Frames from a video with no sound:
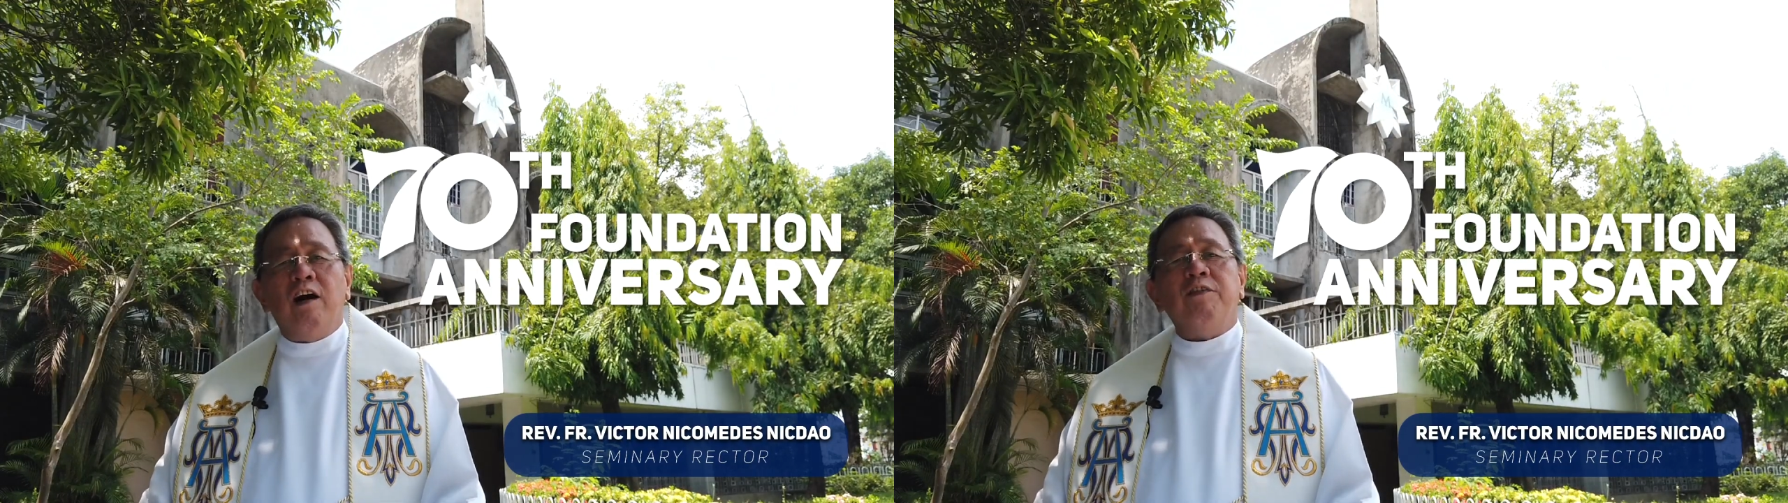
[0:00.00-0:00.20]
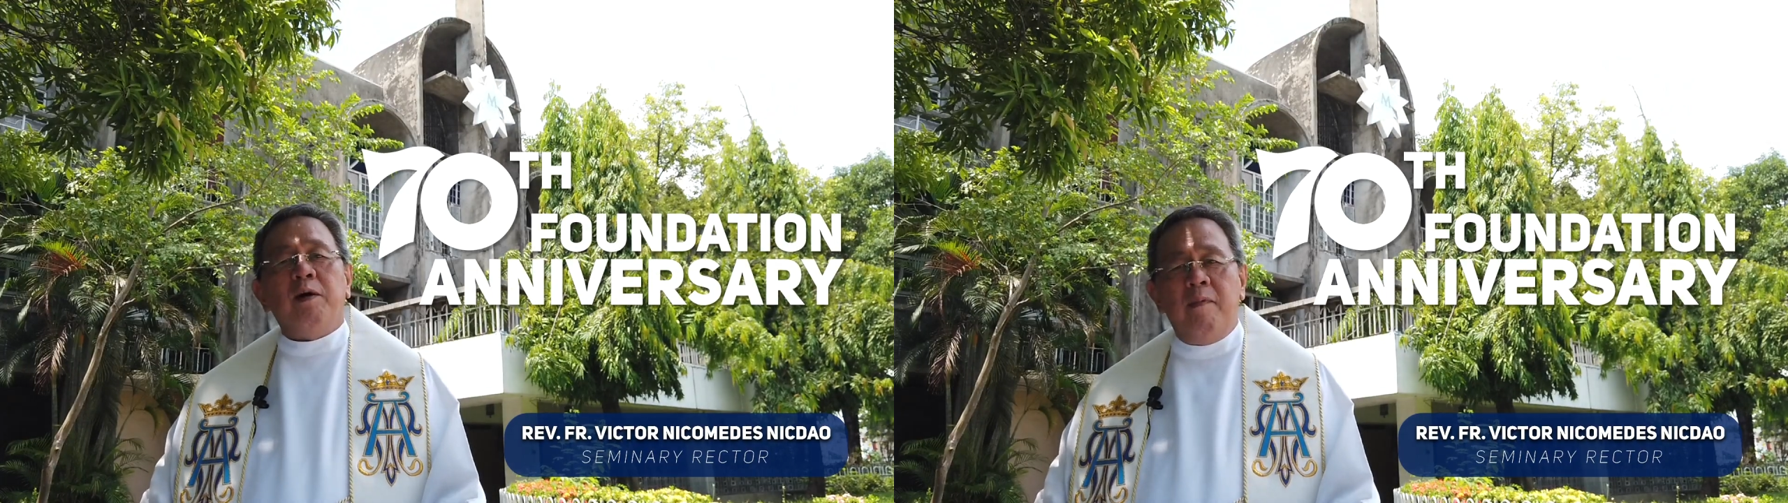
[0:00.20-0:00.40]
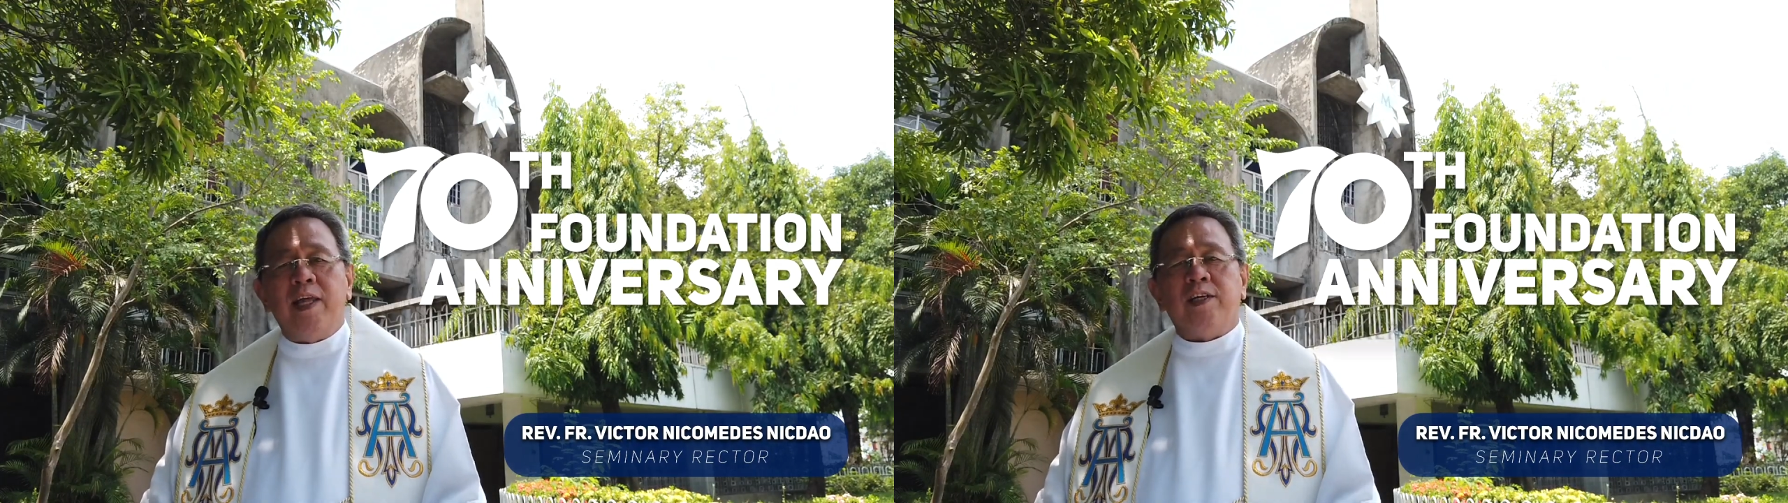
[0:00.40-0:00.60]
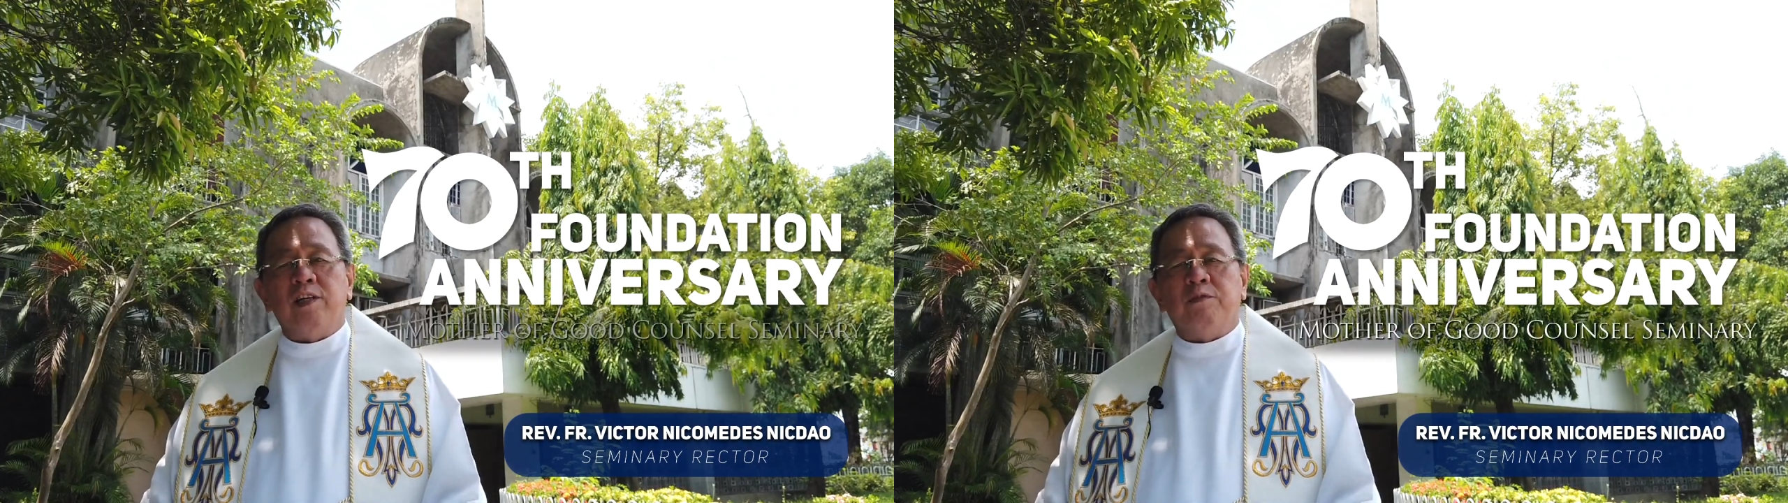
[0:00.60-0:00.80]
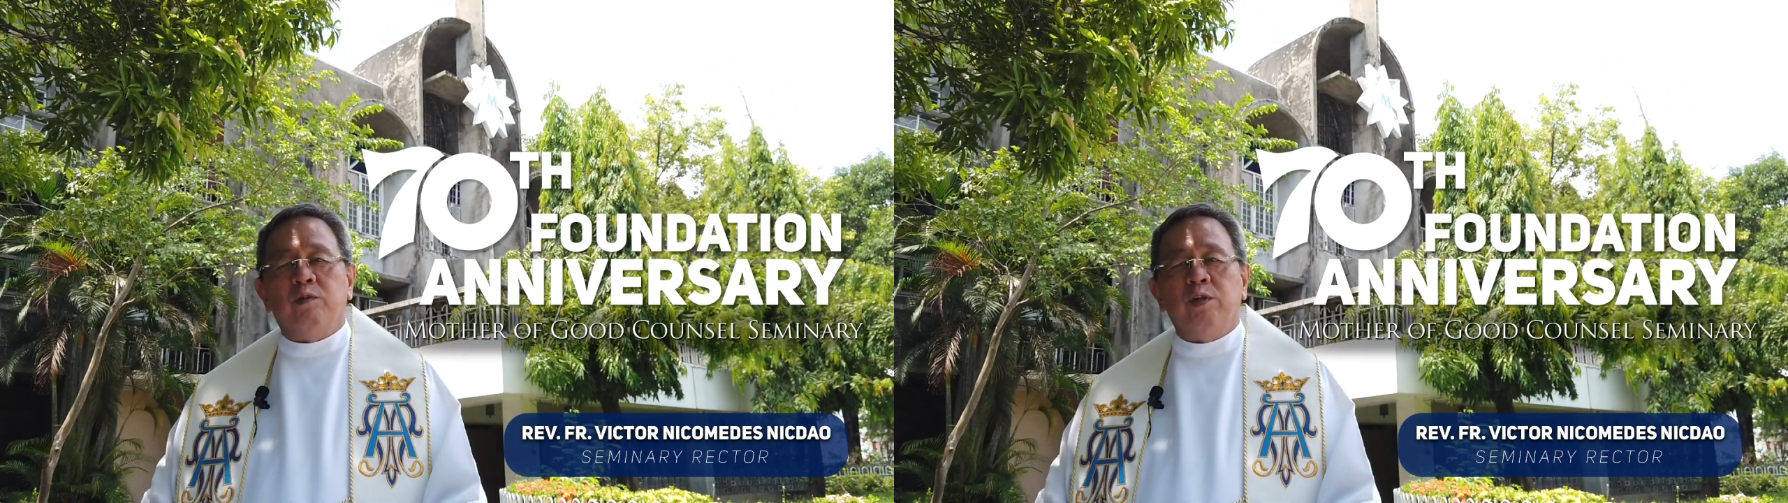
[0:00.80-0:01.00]
of the
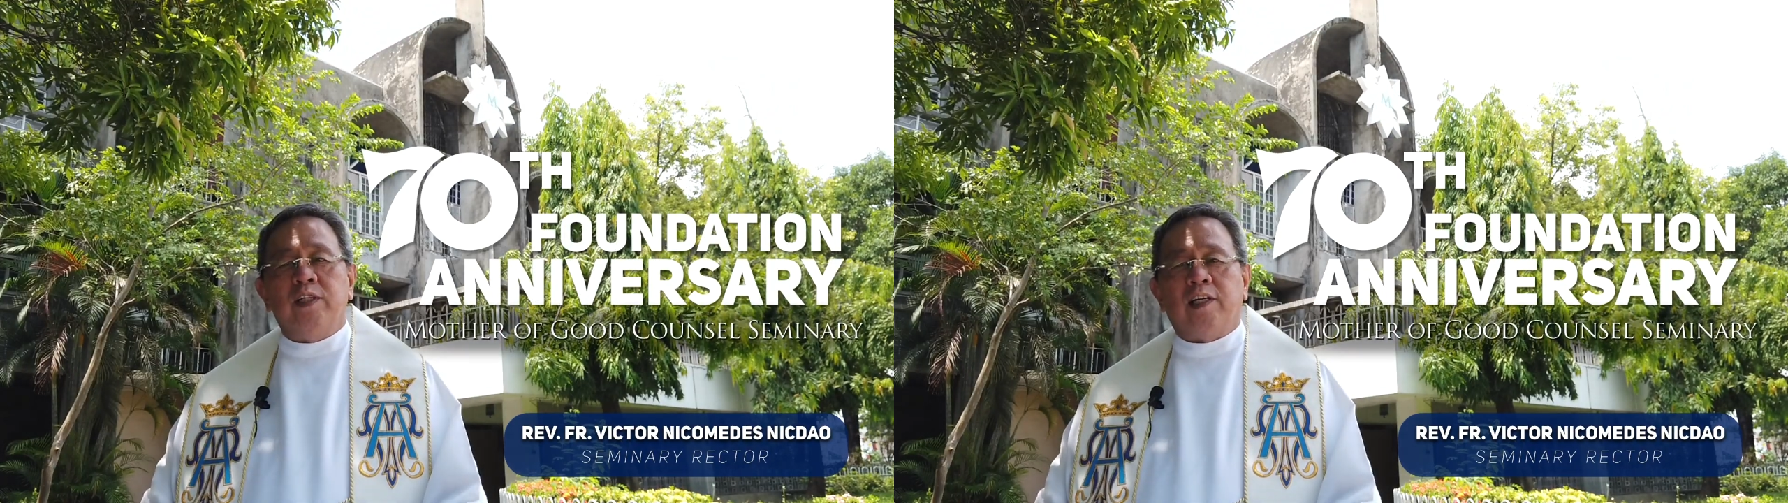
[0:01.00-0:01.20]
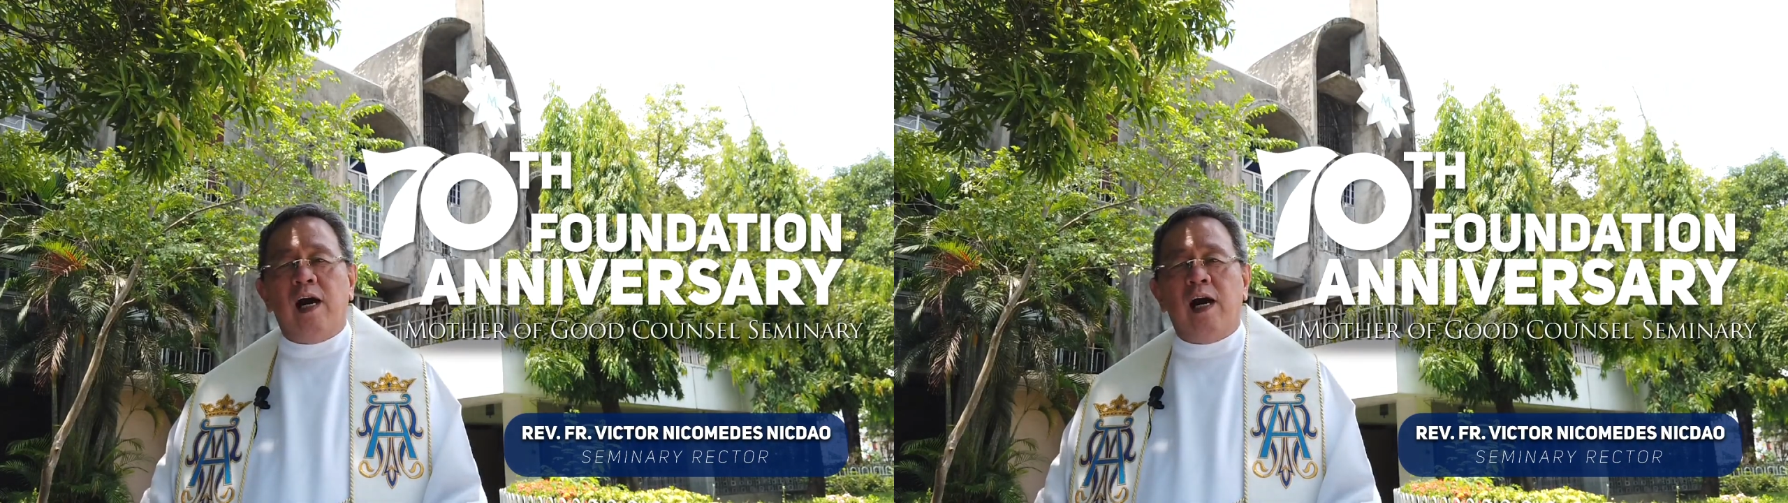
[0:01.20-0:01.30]
Mother of Good